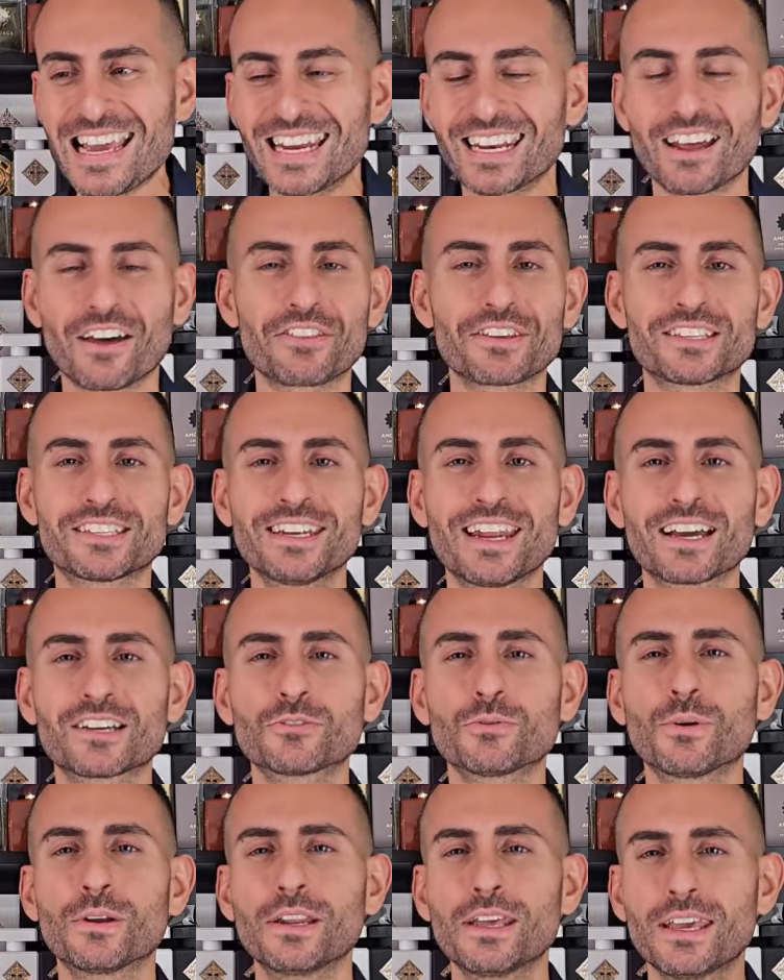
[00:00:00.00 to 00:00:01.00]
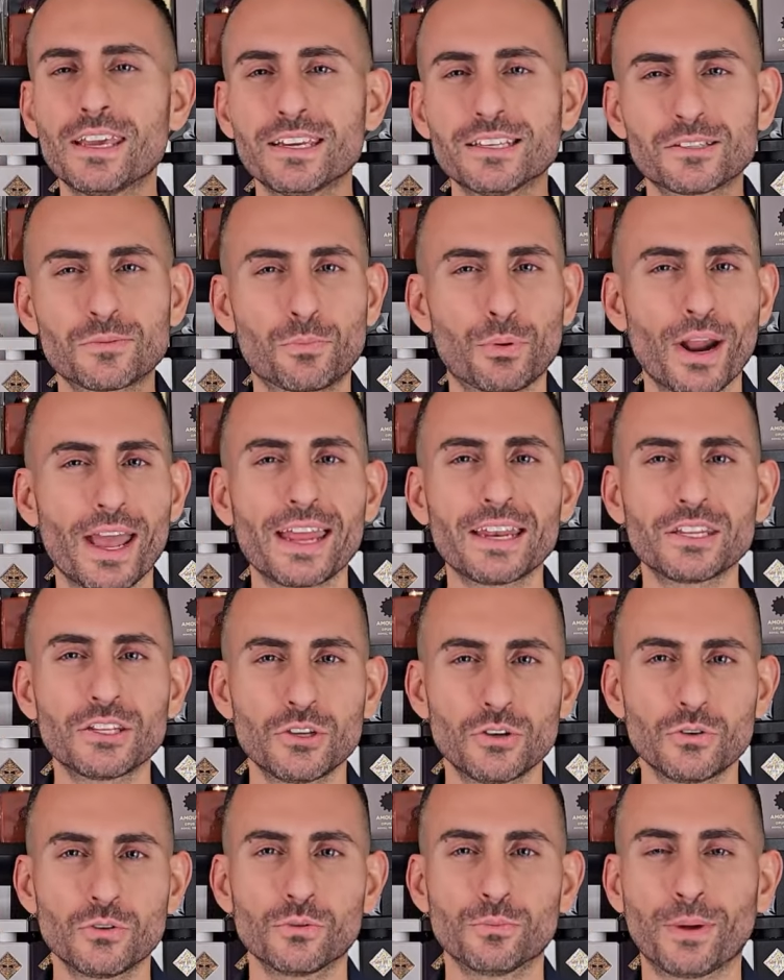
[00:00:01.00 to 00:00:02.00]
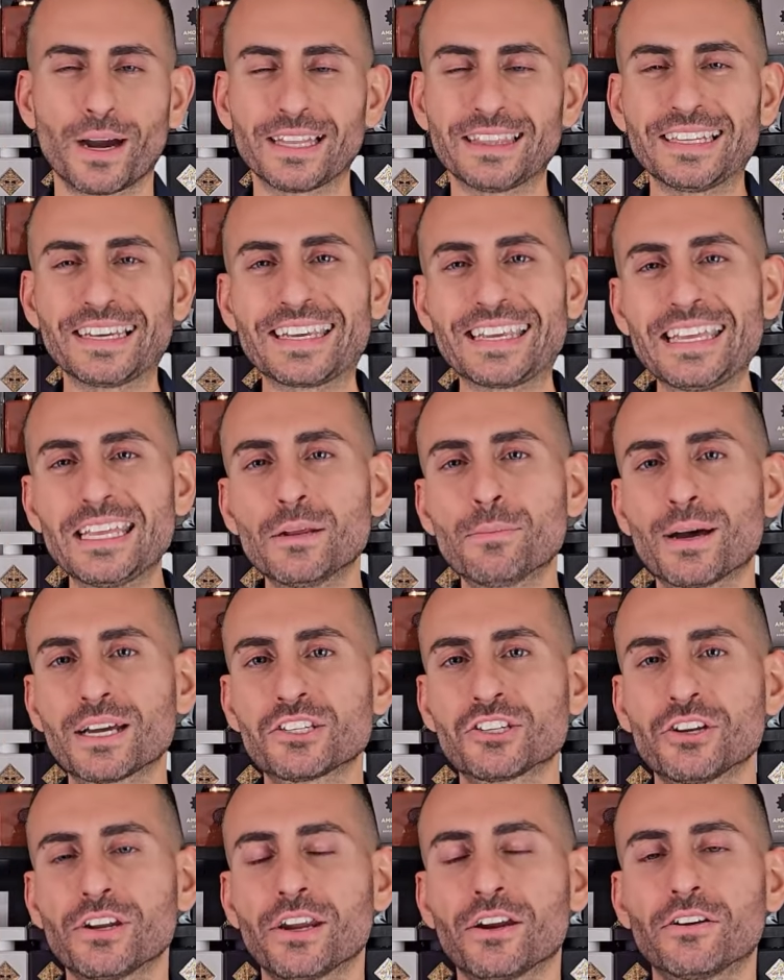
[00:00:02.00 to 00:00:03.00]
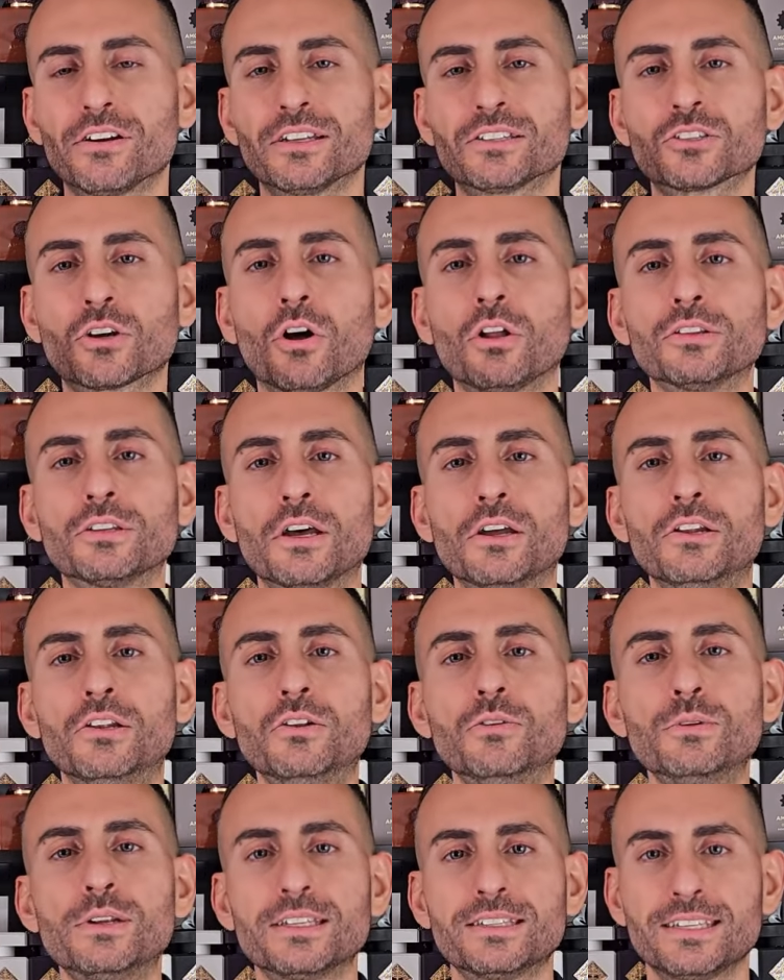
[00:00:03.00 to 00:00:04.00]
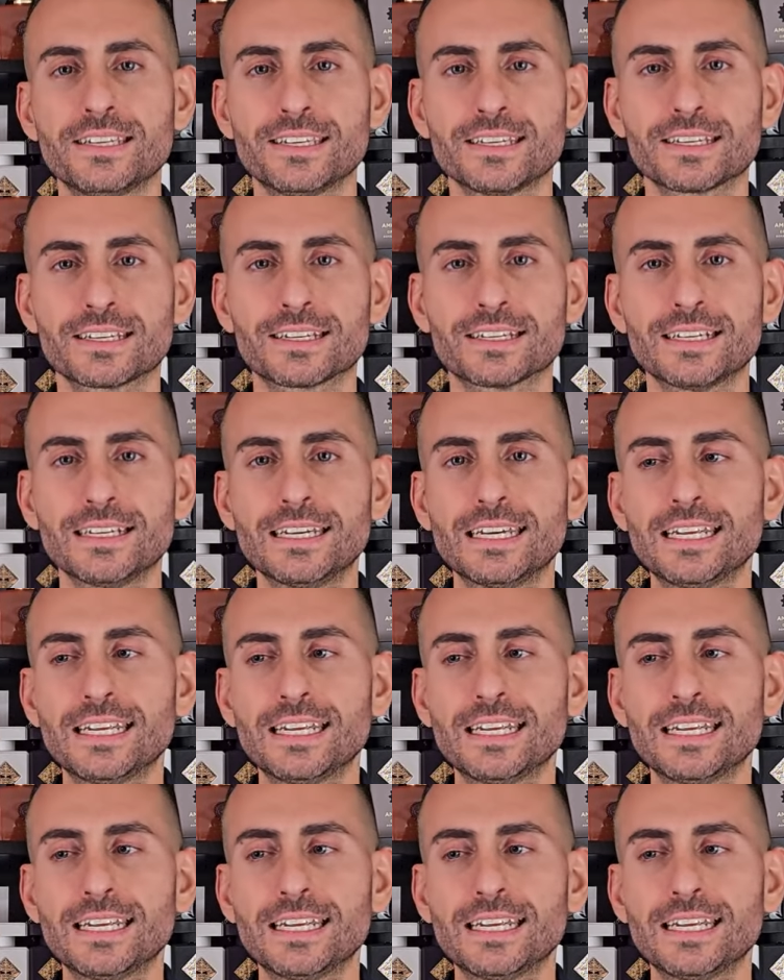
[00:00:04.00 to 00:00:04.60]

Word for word: Now, this next one is brand new by Liquides Imaginaires. It's called Lunatique.